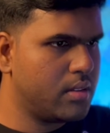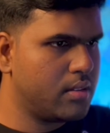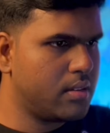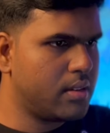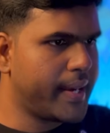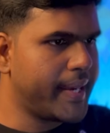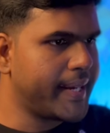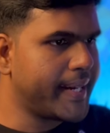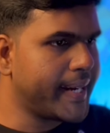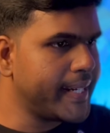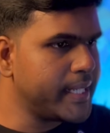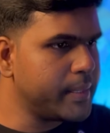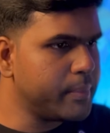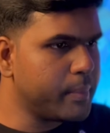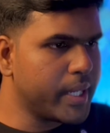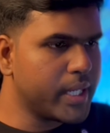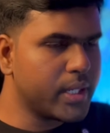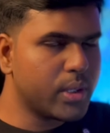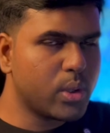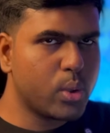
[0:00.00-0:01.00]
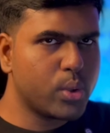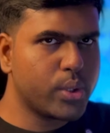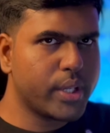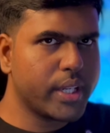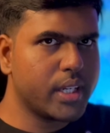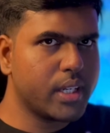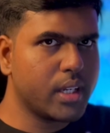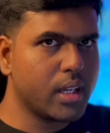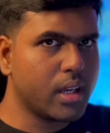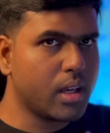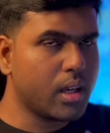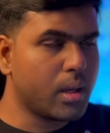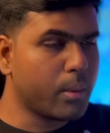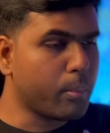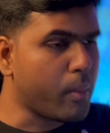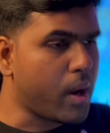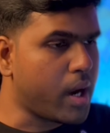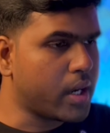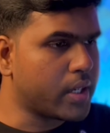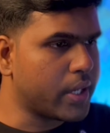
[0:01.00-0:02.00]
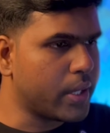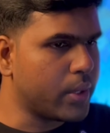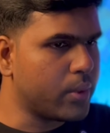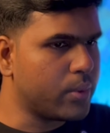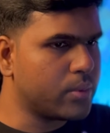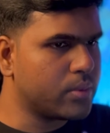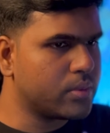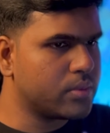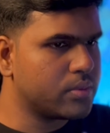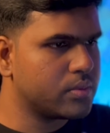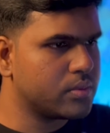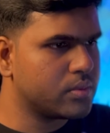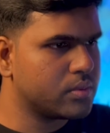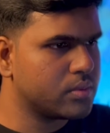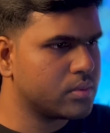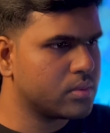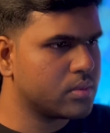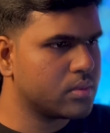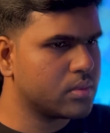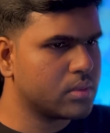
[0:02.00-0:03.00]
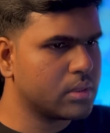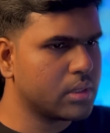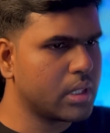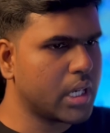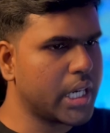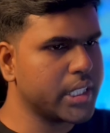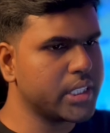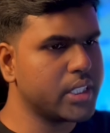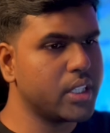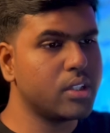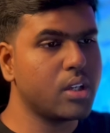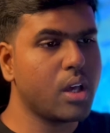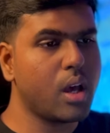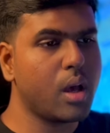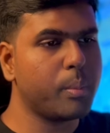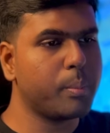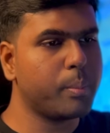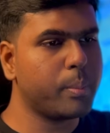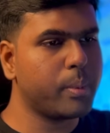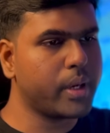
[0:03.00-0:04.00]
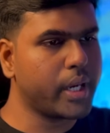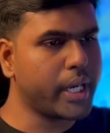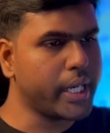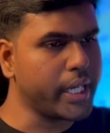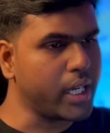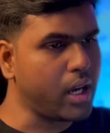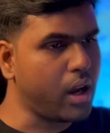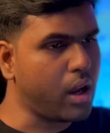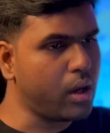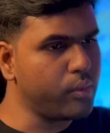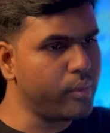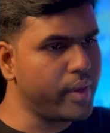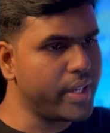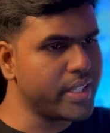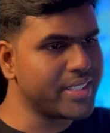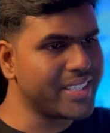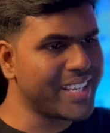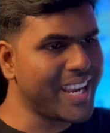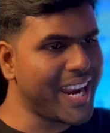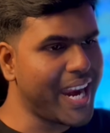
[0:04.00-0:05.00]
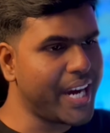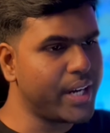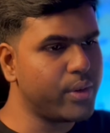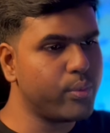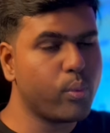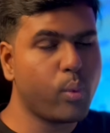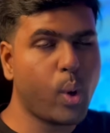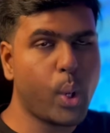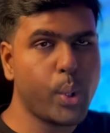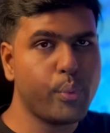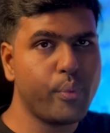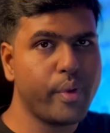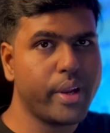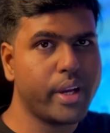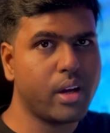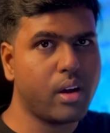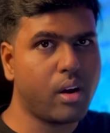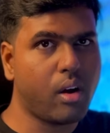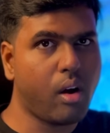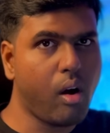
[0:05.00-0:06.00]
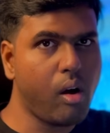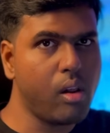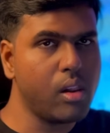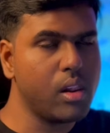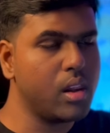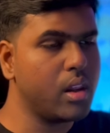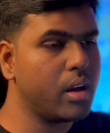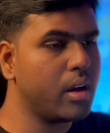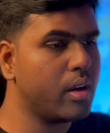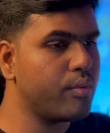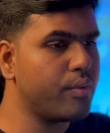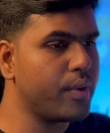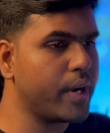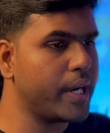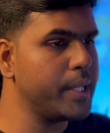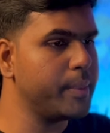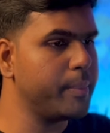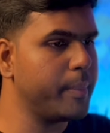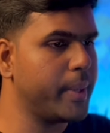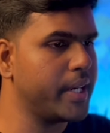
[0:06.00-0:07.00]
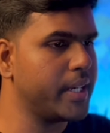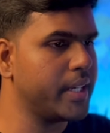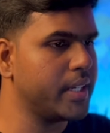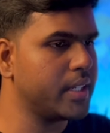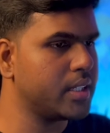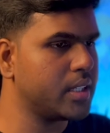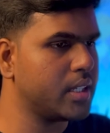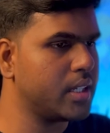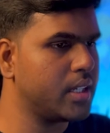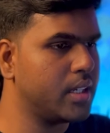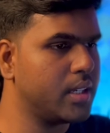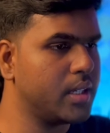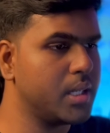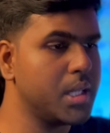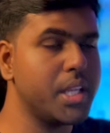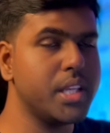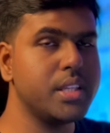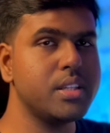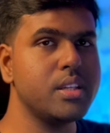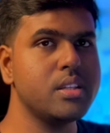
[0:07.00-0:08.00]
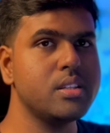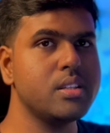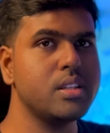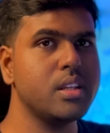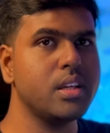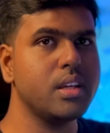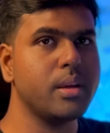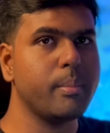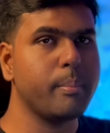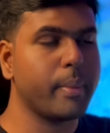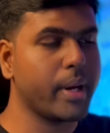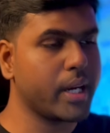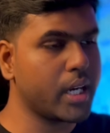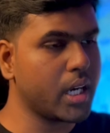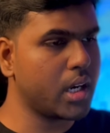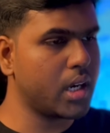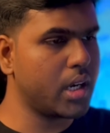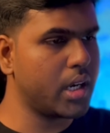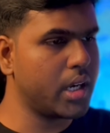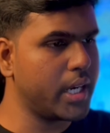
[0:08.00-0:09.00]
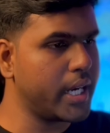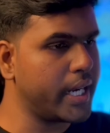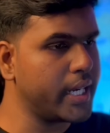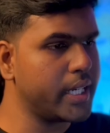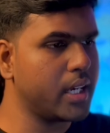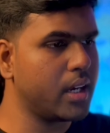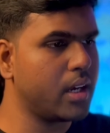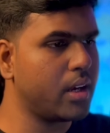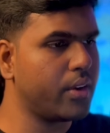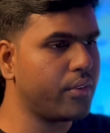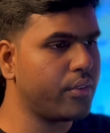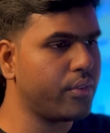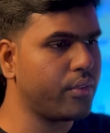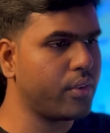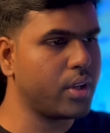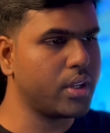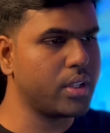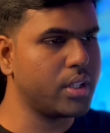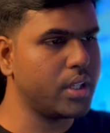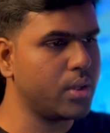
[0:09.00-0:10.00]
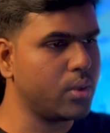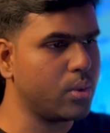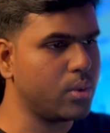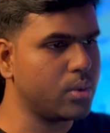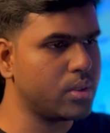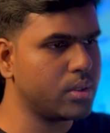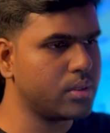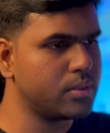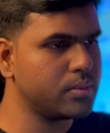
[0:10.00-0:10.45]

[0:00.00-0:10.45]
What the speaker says: I write my note in Markdown. At the top, I always add what we call front matter. This is the metadata for the note.